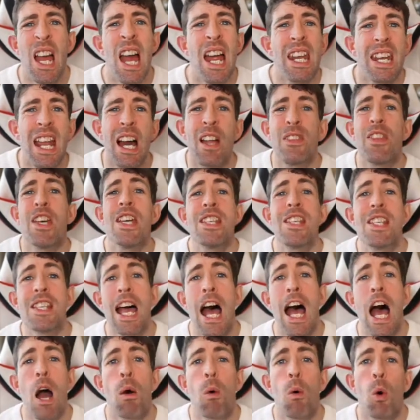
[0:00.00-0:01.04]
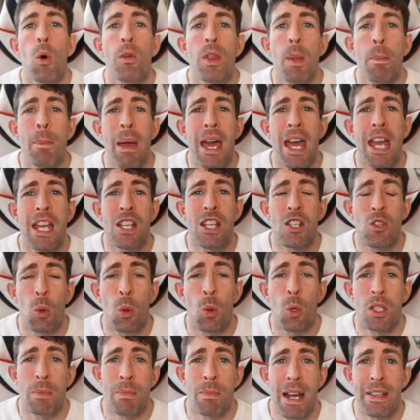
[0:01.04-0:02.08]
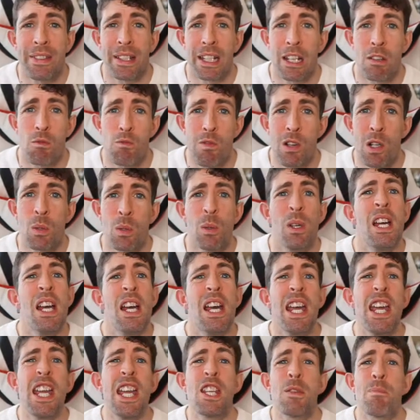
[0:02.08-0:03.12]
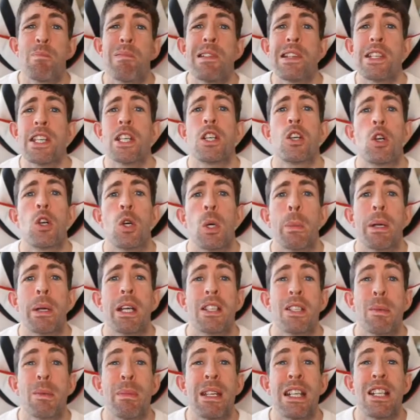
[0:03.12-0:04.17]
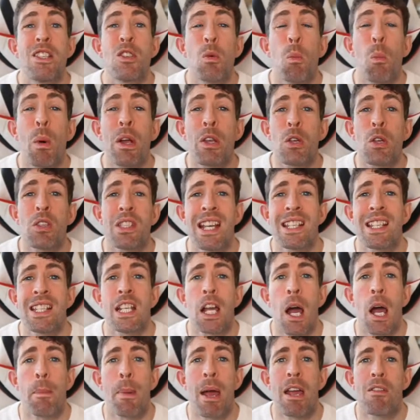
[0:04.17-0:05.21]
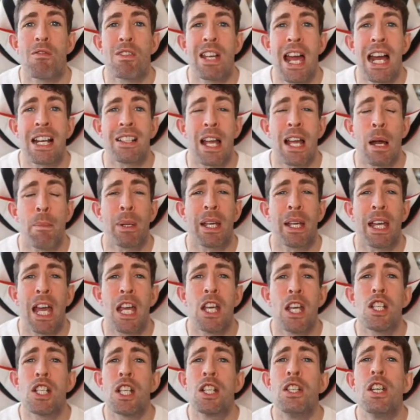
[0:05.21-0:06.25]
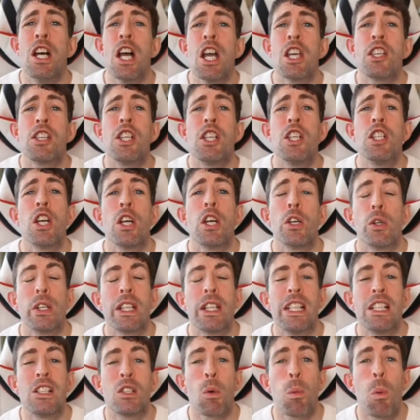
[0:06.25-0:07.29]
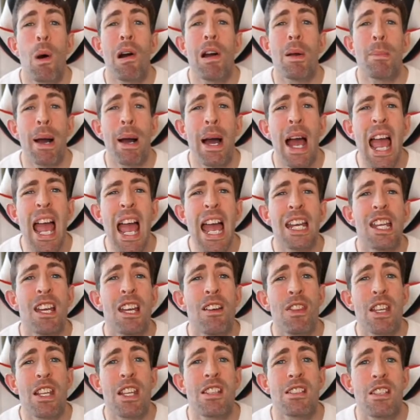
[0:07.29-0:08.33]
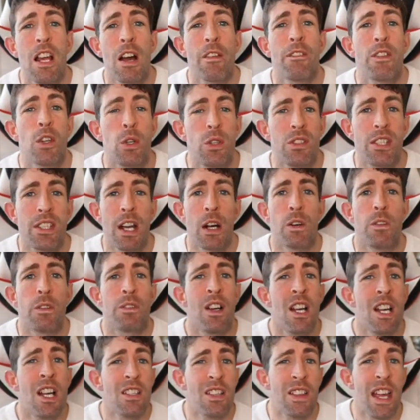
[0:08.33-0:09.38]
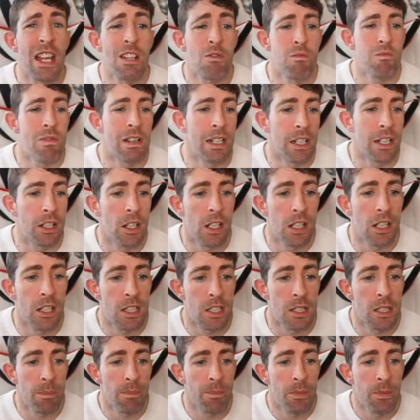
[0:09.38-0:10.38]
Now, this is how all the pages automatically route. It's pretty cool because it means when you're setting up a React application, you do not need to worry about any of this stuff yourself. So that's really nice.